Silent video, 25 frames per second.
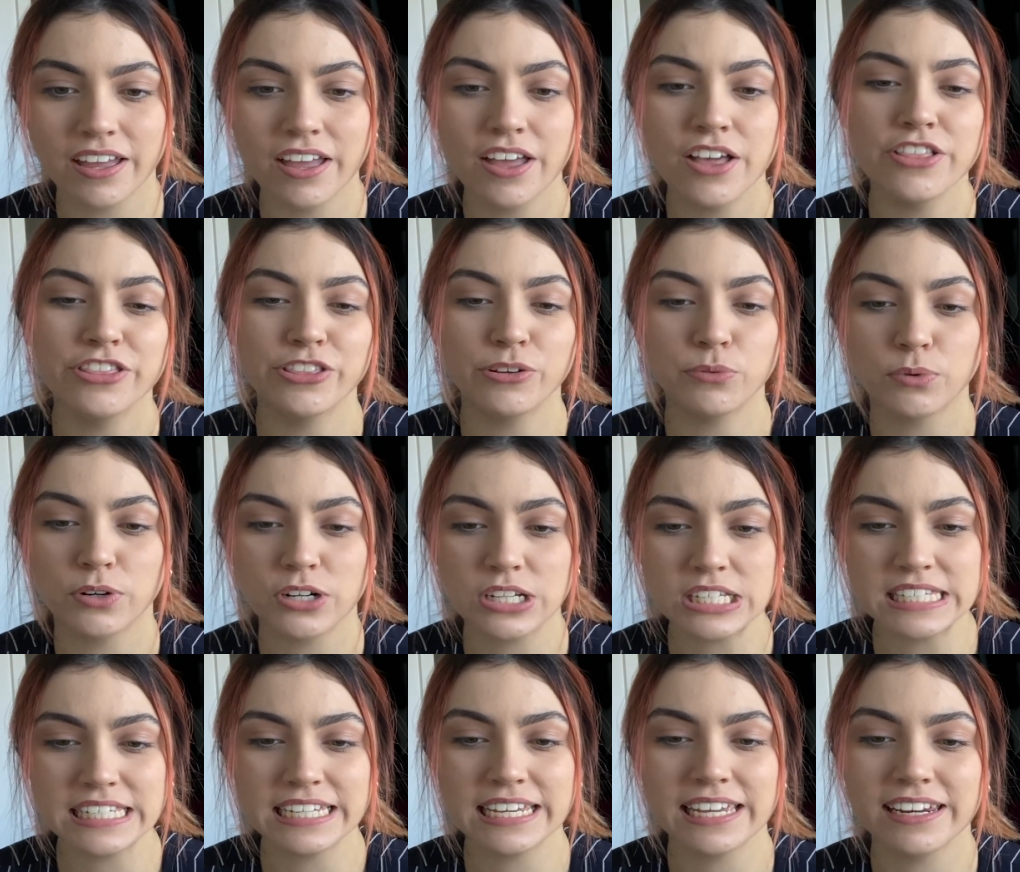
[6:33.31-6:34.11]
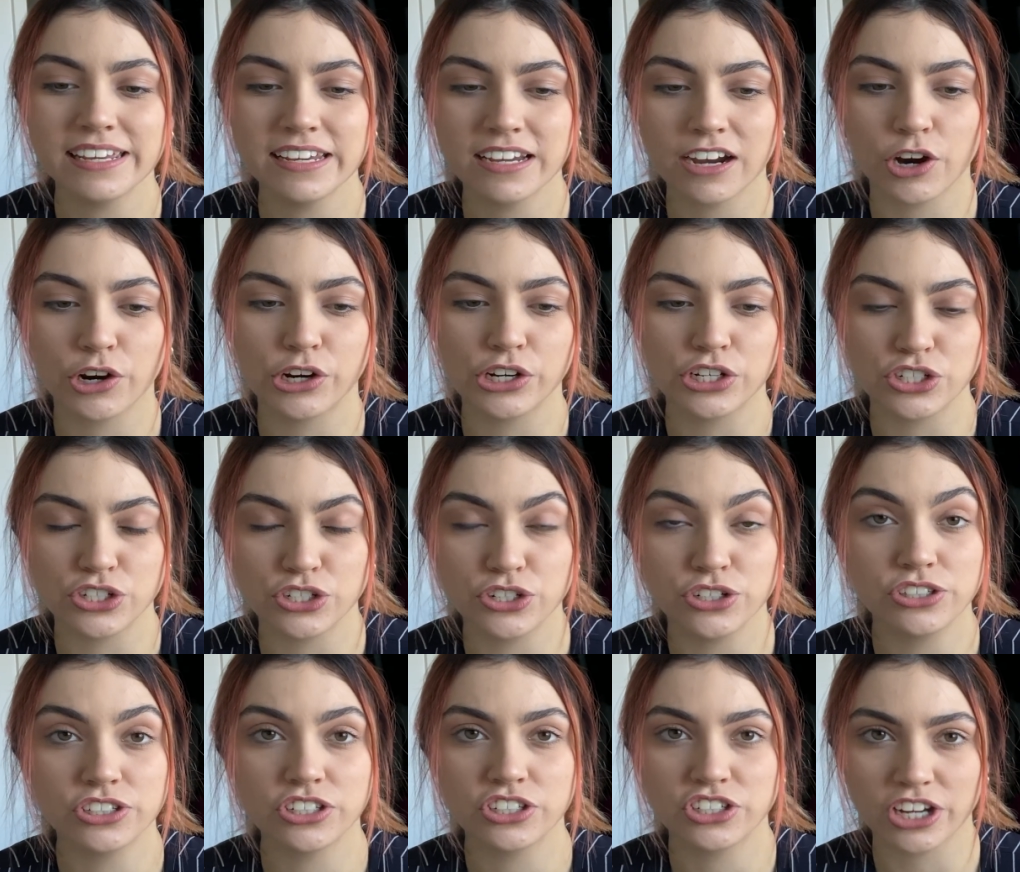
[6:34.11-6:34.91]
the Roxy can encourage
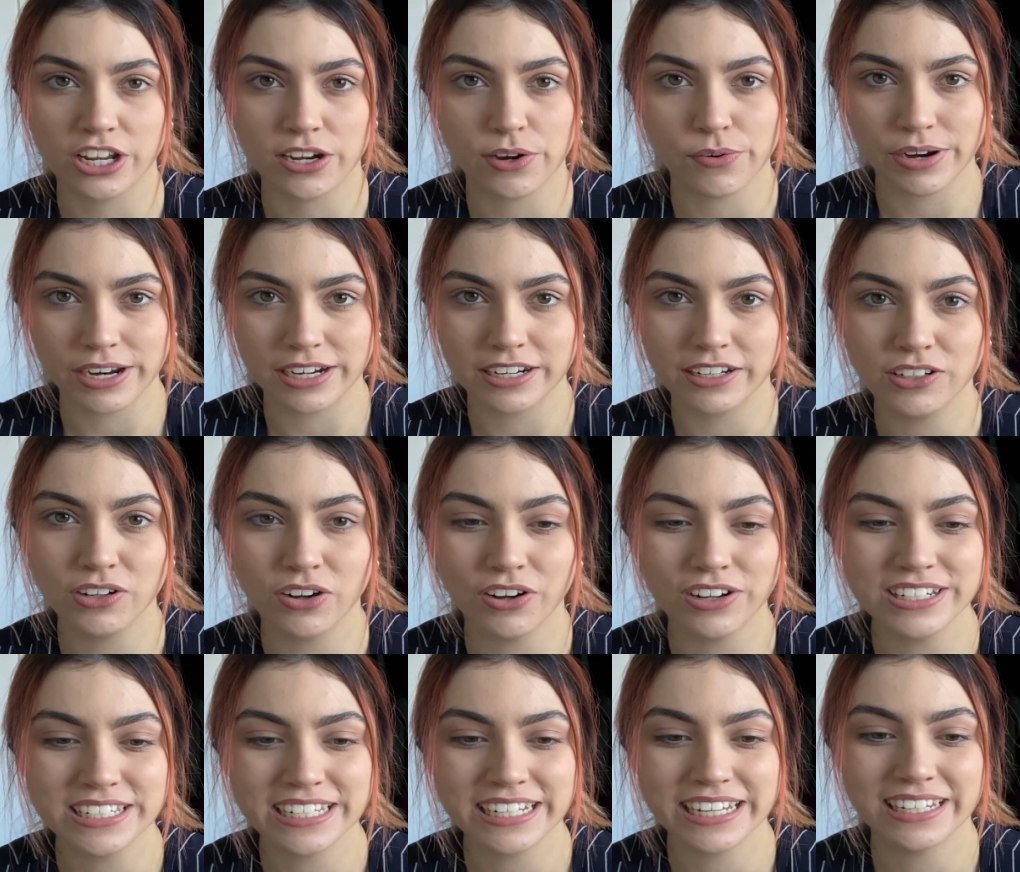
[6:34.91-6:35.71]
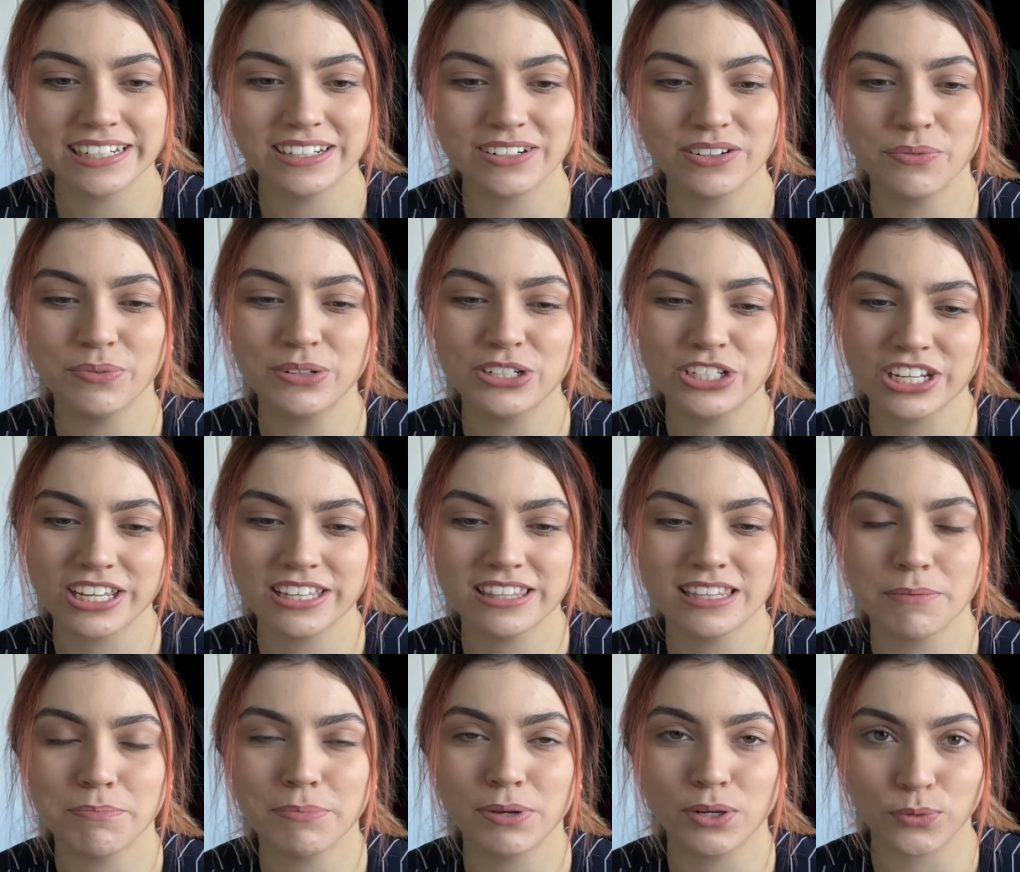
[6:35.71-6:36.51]
user-generated content which can
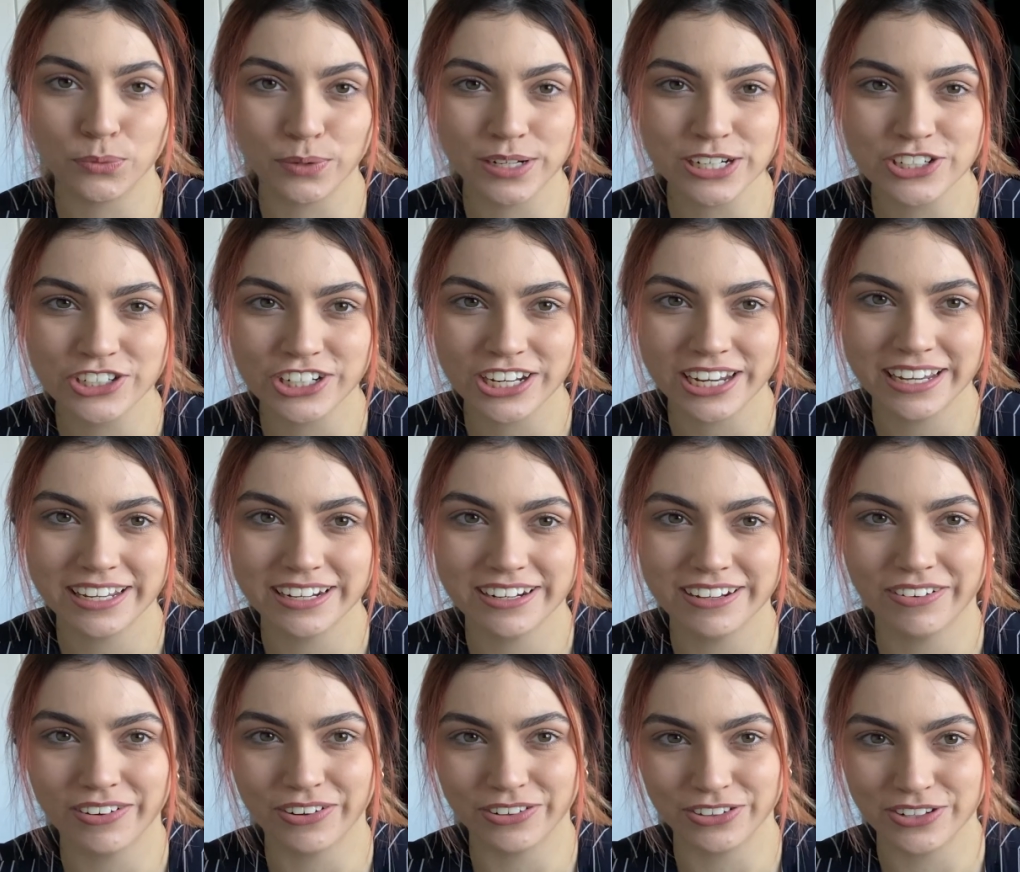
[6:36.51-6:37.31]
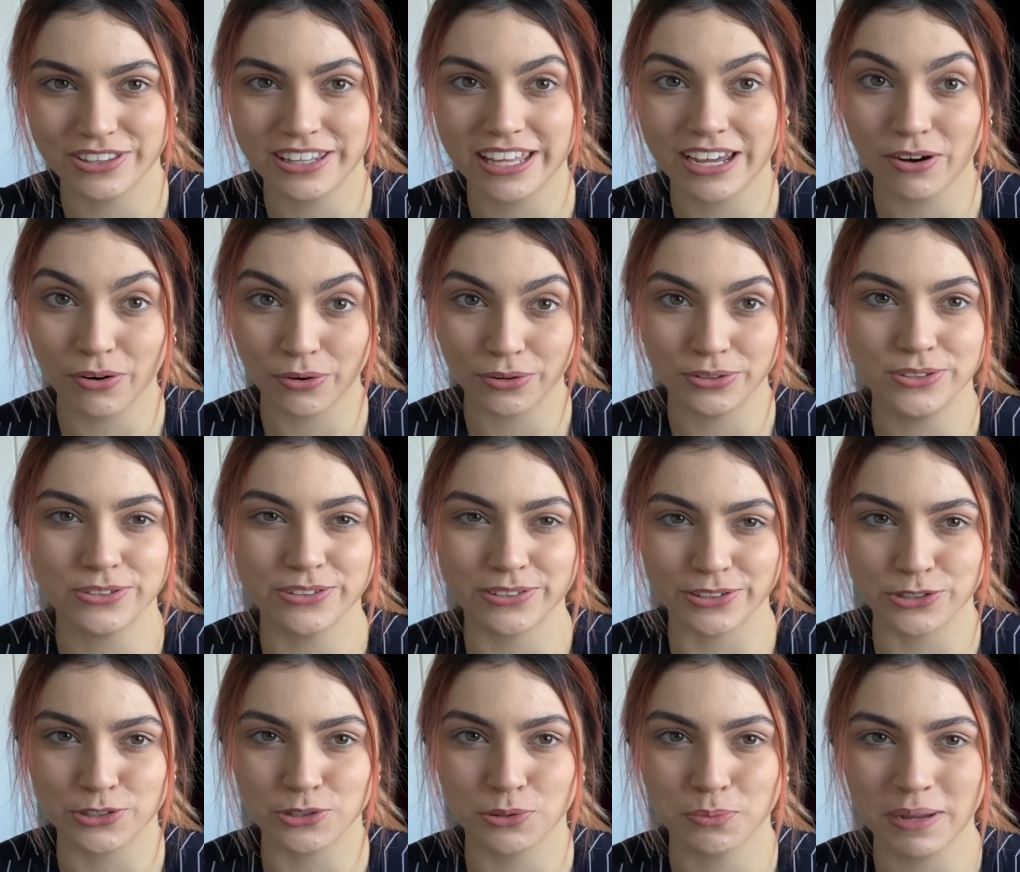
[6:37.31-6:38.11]
then be reshared on their own
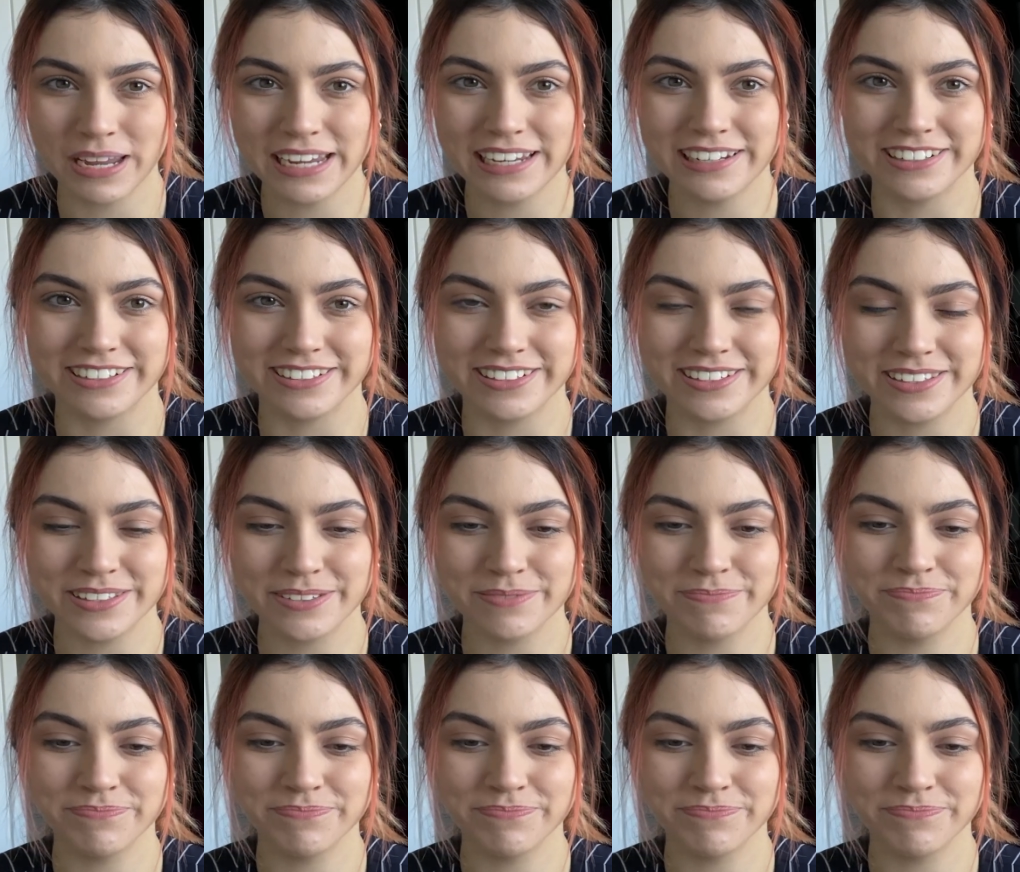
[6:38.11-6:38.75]
social pages.